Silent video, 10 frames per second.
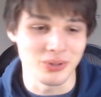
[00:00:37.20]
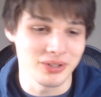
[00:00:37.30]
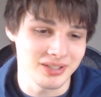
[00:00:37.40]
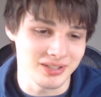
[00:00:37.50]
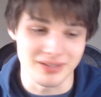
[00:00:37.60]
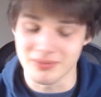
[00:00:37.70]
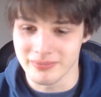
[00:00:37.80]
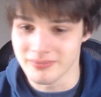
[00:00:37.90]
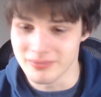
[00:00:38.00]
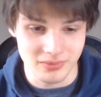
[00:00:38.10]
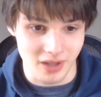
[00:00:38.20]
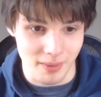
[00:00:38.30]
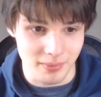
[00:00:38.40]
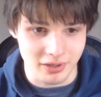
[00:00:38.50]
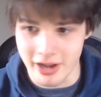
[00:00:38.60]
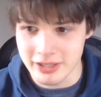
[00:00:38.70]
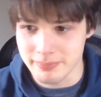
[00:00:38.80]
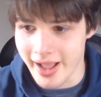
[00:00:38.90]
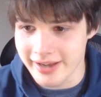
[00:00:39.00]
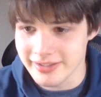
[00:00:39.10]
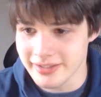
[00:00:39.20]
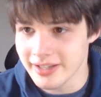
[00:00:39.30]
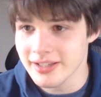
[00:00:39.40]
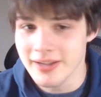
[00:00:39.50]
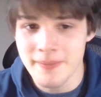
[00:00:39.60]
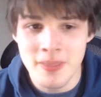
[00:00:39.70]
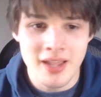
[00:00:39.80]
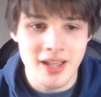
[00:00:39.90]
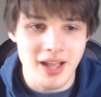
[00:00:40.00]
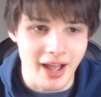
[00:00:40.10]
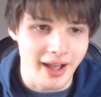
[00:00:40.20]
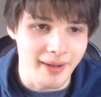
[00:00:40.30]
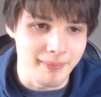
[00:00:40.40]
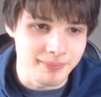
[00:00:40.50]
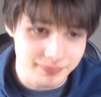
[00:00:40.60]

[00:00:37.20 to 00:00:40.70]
to just come across by accident. I